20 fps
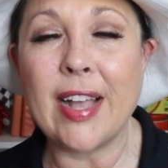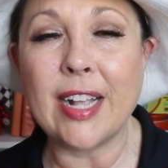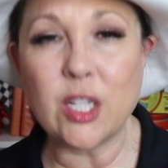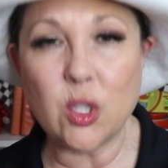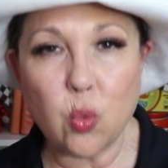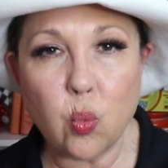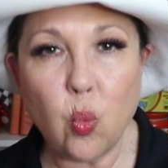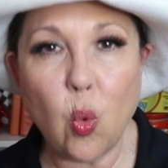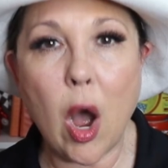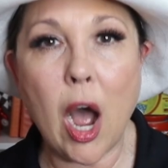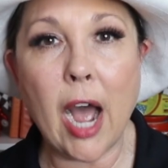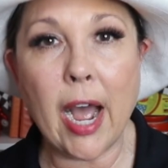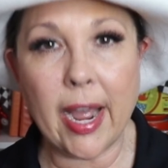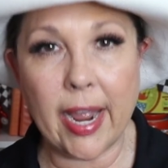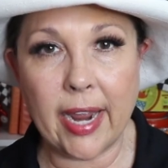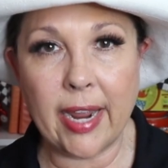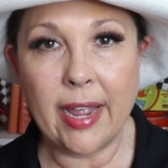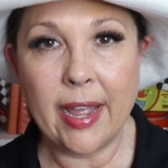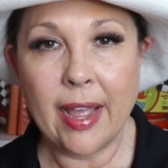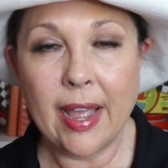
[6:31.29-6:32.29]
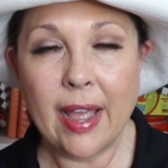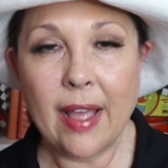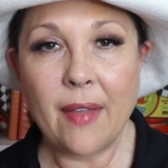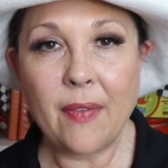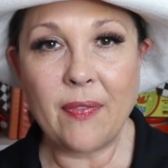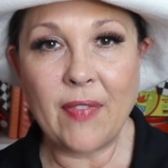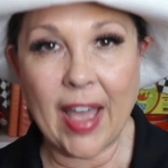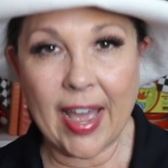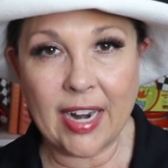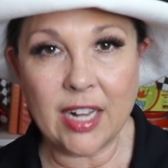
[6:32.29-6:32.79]
That is
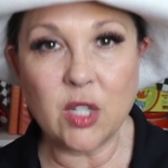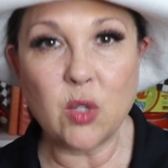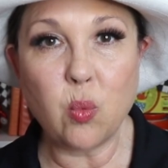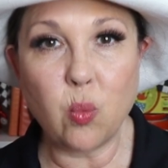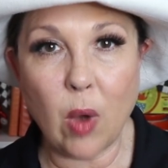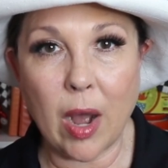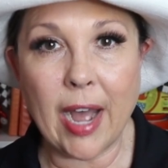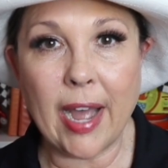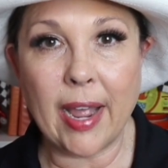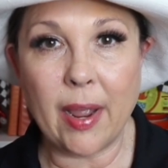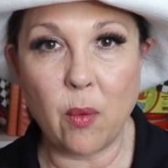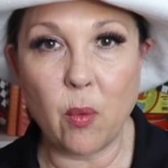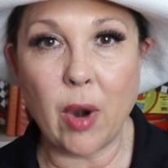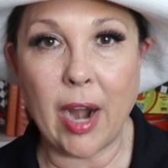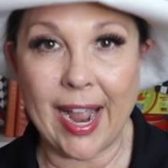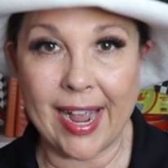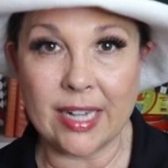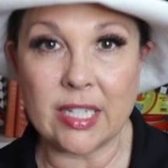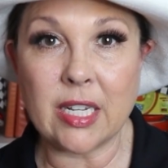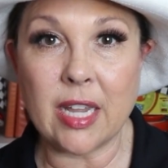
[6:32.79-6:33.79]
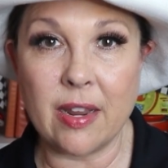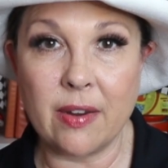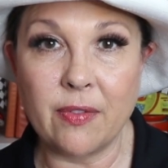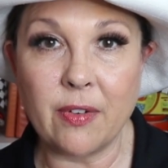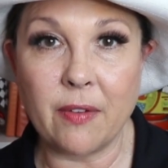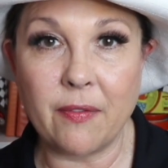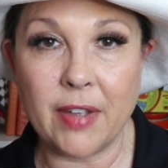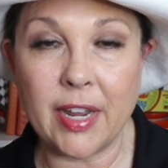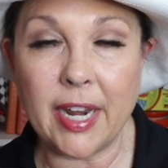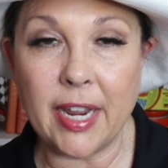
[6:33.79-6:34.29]
why we're asking
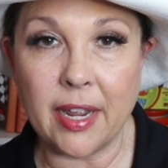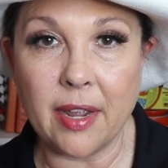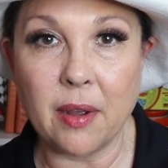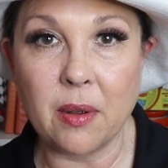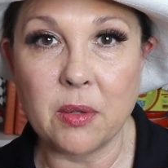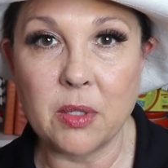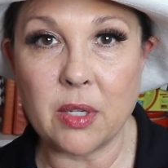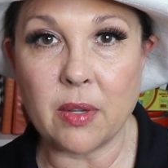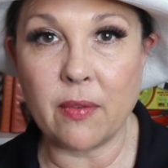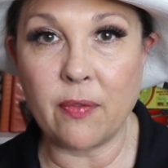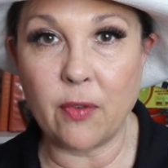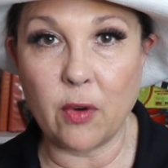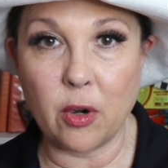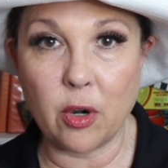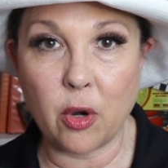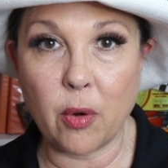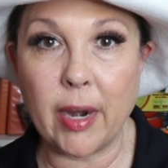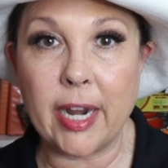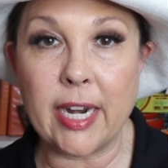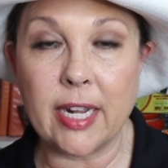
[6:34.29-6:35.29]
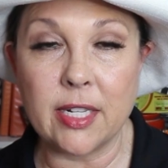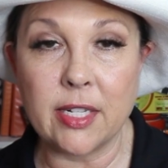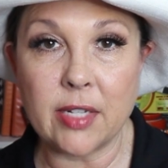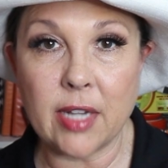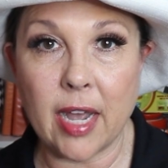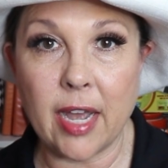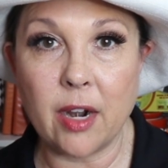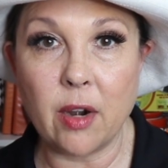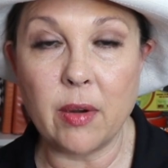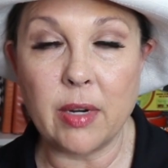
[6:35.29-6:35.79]
for videos for Crate
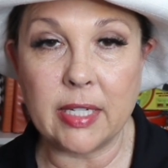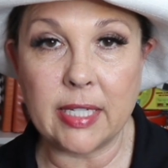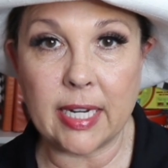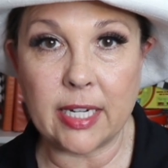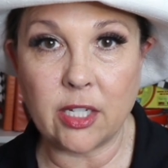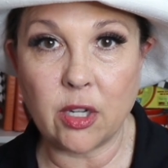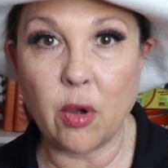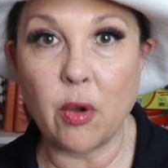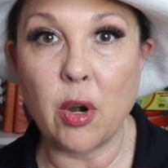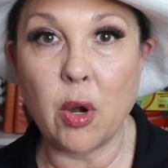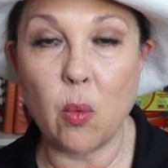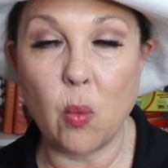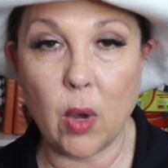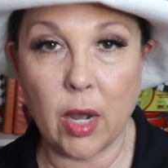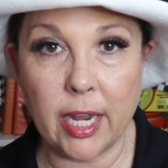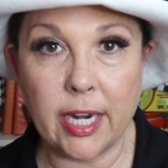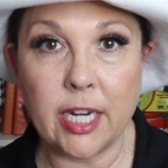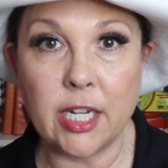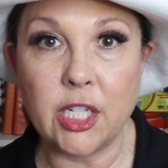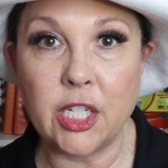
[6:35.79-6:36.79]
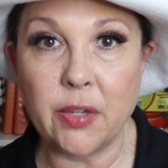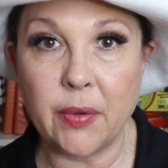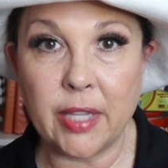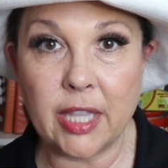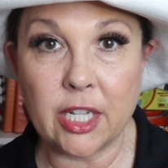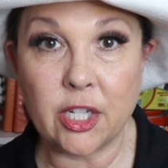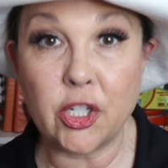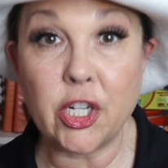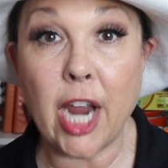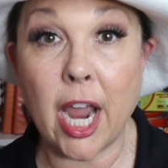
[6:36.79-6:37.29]
Insider and Daytona One and
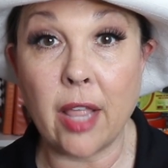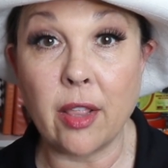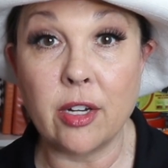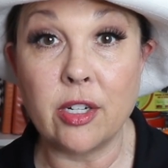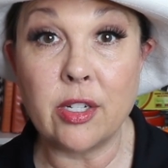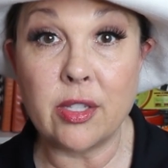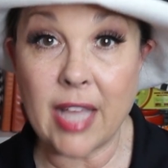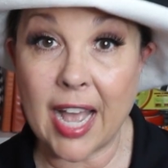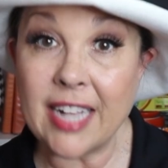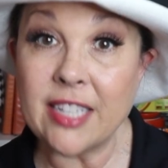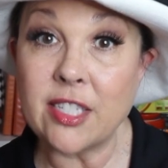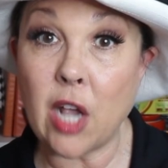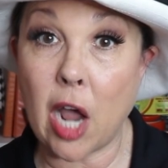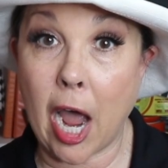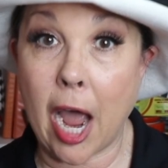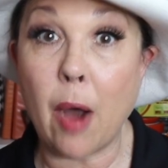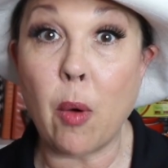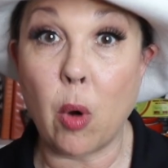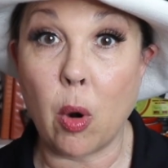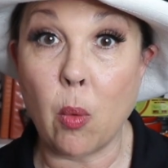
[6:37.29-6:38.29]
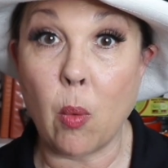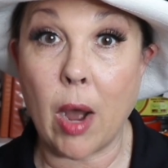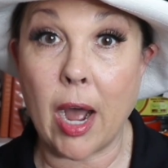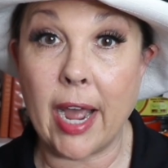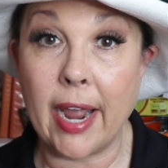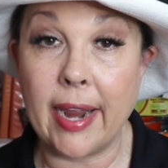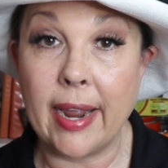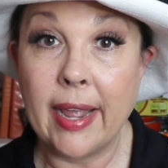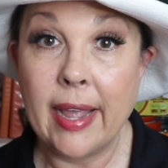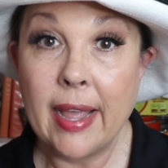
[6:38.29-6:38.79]
doing this challenge. That's our
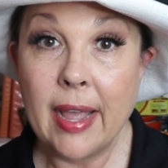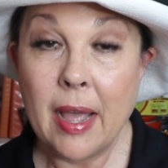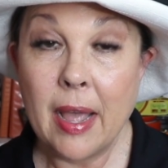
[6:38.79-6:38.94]
why.